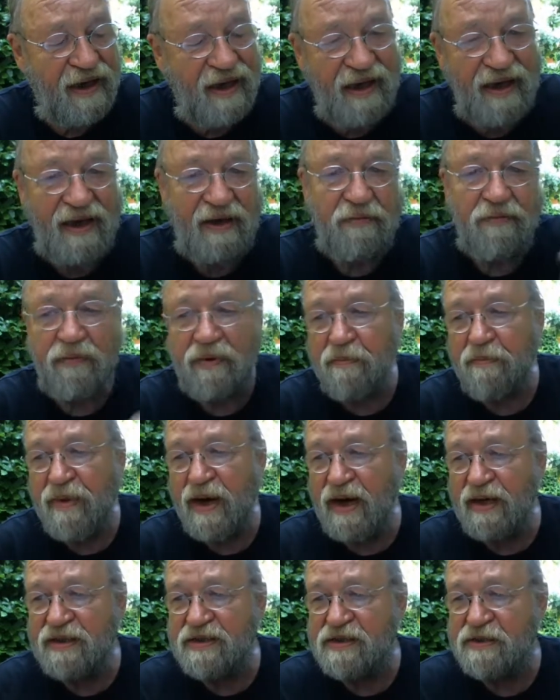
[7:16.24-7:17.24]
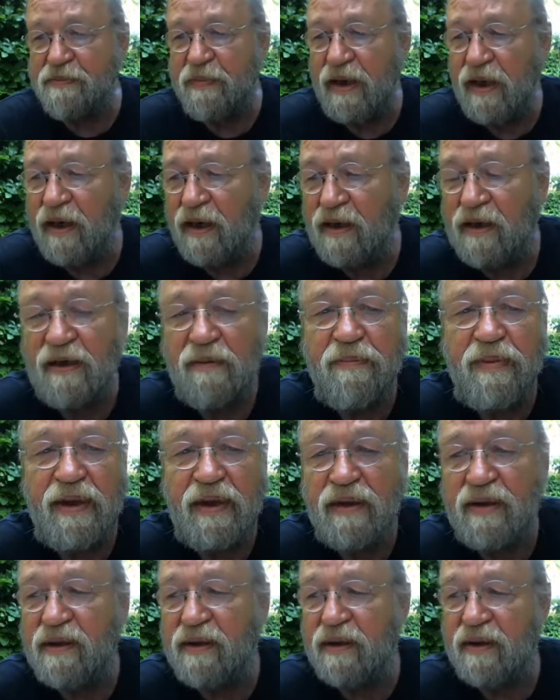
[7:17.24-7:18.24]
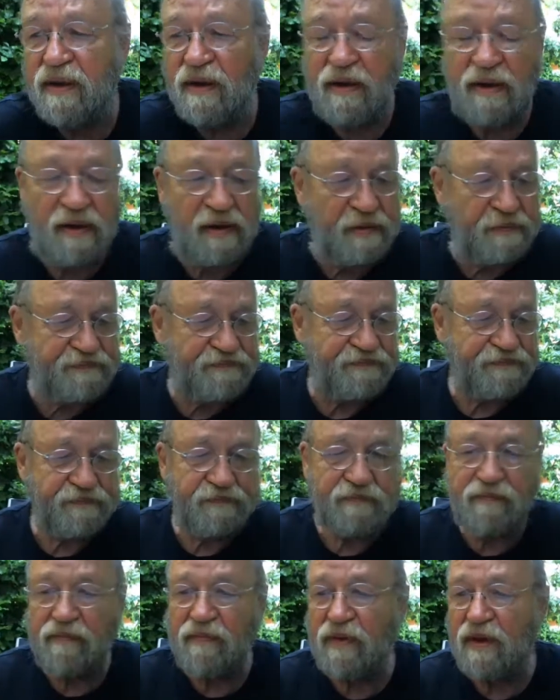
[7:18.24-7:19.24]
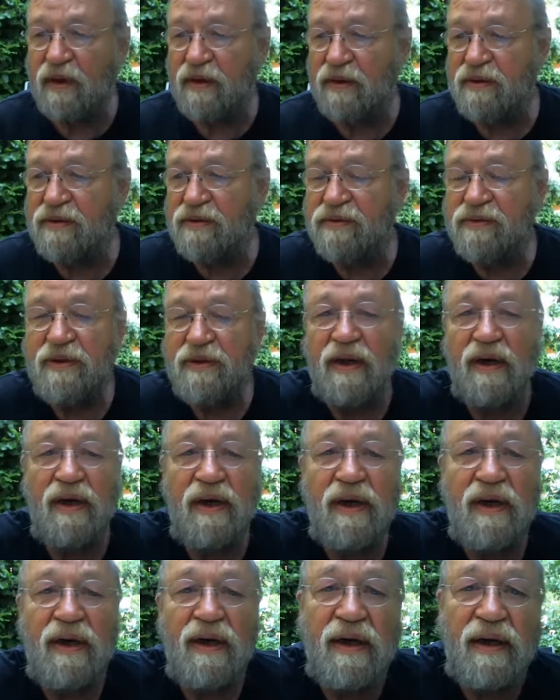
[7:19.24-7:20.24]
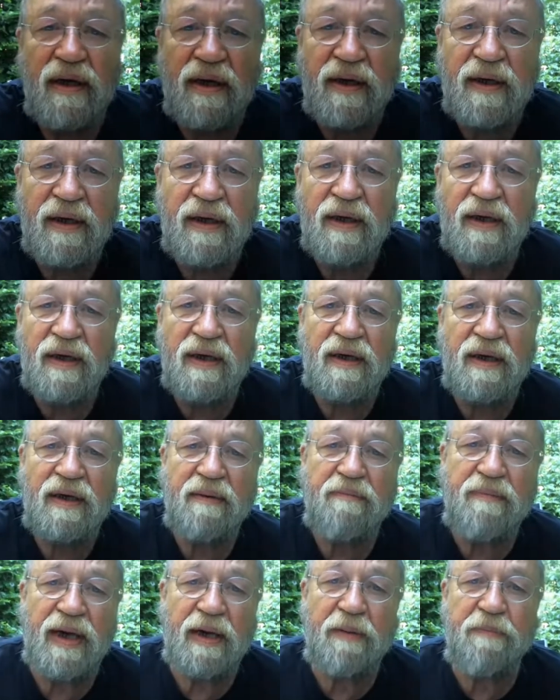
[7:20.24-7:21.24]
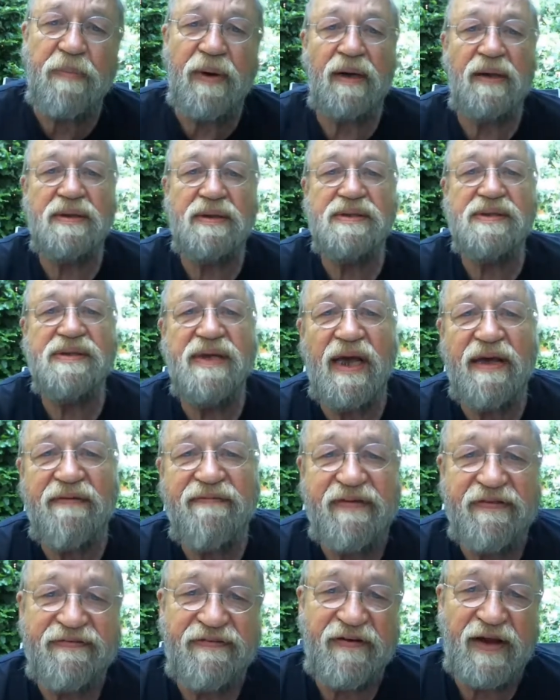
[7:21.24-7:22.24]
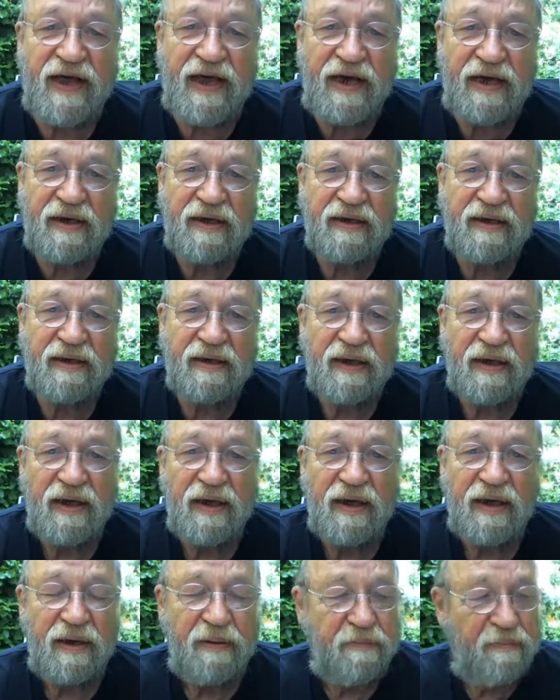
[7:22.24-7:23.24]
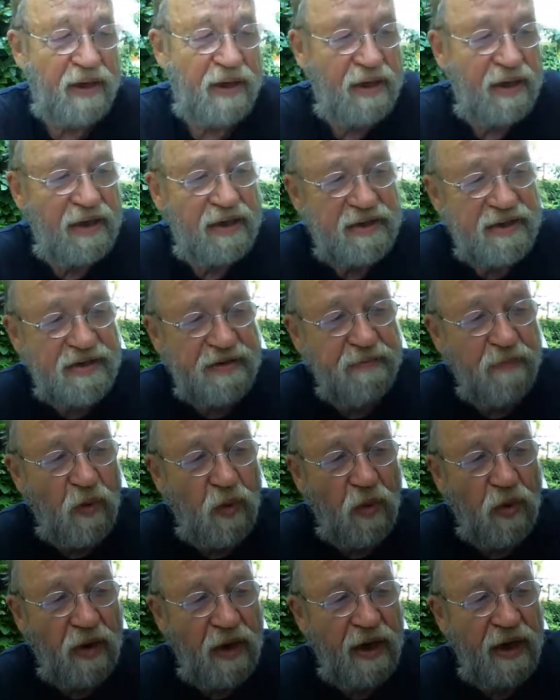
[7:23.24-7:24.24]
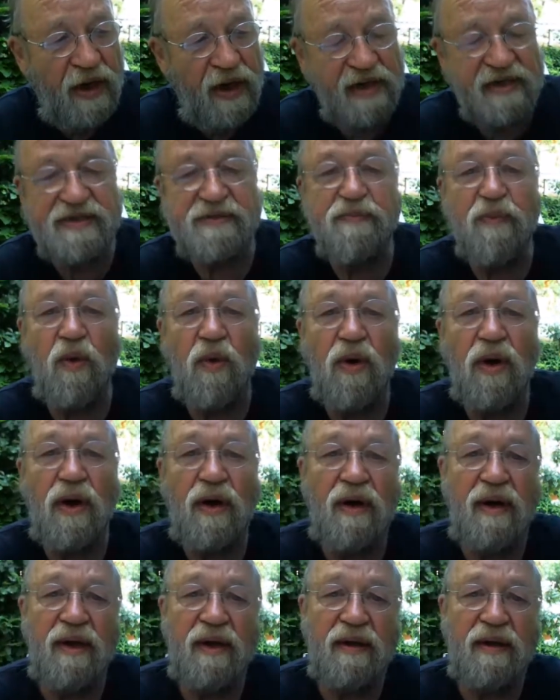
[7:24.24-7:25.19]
It reminds me a little bit to the McBaron's Navy Flake, but it's has more